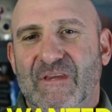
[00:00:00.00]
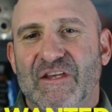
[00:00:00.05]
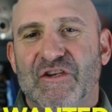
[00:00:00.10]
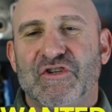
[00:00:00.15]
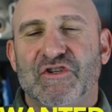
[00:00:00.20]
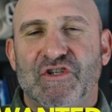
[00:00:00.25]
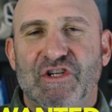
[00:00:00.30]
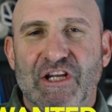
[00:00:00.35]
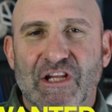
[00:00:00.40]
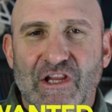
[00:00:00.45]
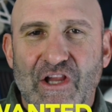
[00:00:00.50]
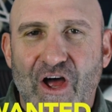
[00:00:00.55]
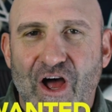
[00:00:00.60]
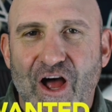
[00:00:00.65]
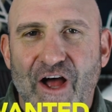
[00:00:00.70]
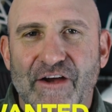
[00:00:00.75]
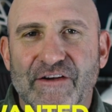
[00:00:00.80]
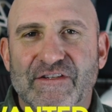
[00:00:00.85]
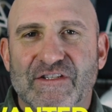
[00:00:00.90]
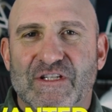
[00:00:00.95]
She
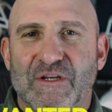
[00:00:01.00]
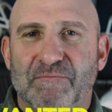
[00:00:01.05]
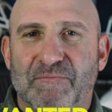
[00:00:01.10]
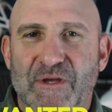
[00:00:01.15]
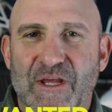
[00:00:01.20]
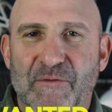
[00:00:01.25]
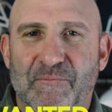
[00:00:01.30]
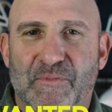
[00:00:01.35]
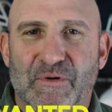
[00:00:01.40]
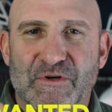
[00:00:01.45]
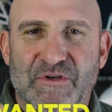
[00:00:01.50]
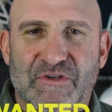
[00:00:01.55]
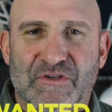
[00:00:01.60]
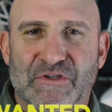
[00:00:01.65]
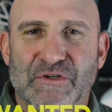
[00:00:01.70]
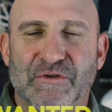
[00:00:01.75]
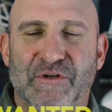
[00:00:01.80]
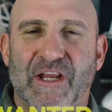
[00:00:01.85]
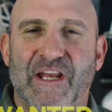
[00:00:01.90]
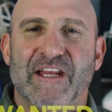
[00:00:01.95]
longs to be
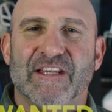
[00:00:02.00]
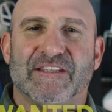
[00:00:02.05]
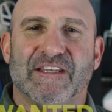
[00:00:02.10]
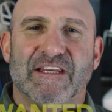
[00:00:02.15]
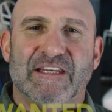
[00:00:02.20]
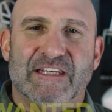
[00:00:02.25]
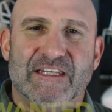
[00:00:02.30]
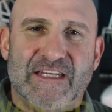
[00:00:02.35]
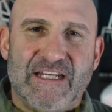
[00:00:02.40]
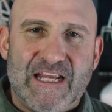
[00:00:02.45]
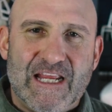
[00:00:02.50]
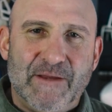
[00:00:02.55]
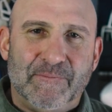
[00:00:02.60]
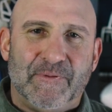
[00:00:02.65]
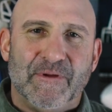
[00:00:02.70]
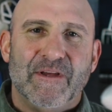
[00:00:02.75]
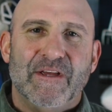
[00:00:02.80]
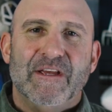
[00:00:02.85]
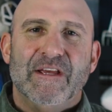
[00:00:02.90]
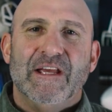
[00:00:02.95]
pursued. It is a
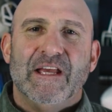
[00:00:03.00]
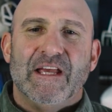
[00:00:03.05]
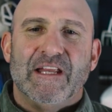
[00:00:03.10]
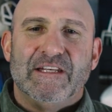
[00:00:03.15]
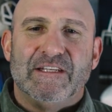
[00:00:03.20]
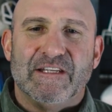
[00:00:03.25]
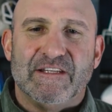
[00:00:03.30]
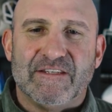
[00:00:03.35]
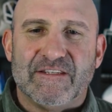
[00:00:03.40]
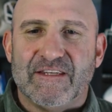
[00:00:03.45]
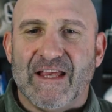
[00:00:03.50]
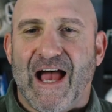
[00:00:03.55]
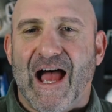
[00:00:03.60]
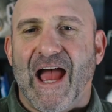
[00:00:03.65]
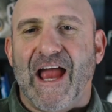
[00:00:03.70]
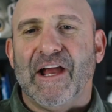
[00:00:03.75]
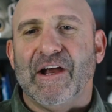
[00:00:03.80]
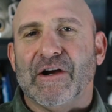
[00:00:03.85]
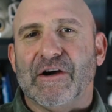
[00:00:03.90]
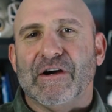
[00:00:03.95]
deep
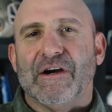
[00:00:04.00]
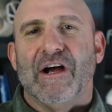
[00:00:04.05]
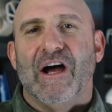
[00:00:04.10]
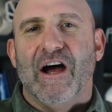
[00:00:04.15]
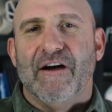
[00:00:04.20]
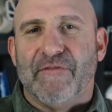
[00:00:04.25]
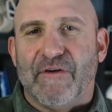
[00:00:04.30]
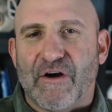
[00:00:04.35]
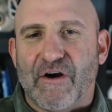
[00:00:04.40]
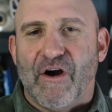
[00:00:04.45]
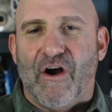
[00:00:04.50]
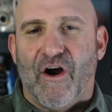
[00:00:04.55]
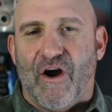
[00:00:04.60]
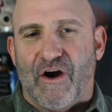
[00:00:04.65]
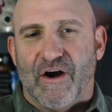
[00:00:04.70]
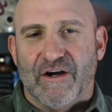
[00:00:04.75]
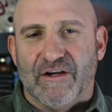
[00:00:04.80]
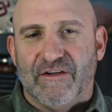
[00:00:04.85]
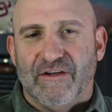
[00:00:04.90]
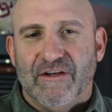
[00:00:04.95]
desire of her
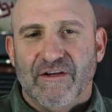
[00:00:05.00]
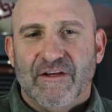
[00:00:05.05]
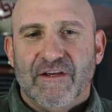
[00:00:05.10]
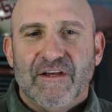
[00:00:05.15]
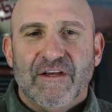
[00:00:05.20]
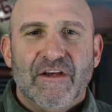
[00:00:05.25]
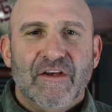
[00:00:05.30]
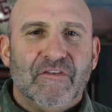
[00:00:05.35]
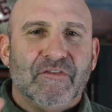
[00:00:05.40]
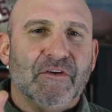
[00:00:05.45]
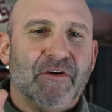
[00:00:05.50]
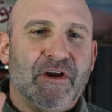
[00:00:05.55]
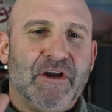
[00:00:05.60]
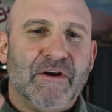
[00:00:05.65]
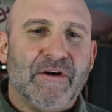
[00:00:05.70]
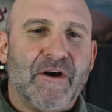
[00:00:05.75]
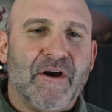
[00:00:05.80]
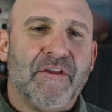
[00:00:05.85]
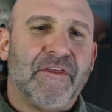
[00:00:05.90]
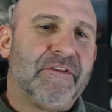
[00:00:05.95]
heart. So
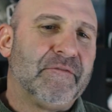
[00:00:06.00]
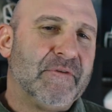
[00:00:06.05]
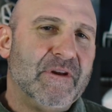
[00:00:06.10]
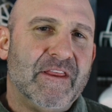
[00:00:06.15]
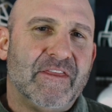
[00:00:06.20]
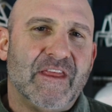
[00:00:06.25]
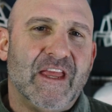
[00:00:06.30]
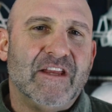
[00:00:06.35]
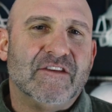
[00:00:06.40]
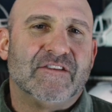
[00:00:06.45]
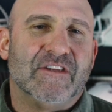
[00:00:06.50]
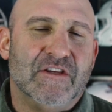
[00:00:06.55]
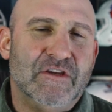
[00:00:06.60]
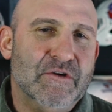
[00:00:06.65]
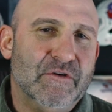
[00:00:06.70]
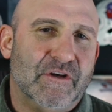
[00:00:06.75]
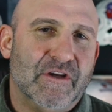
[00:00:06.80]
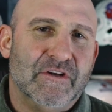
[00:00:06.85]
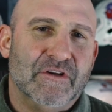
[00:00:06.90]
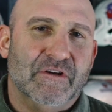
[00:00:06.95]
here are 3 things that you can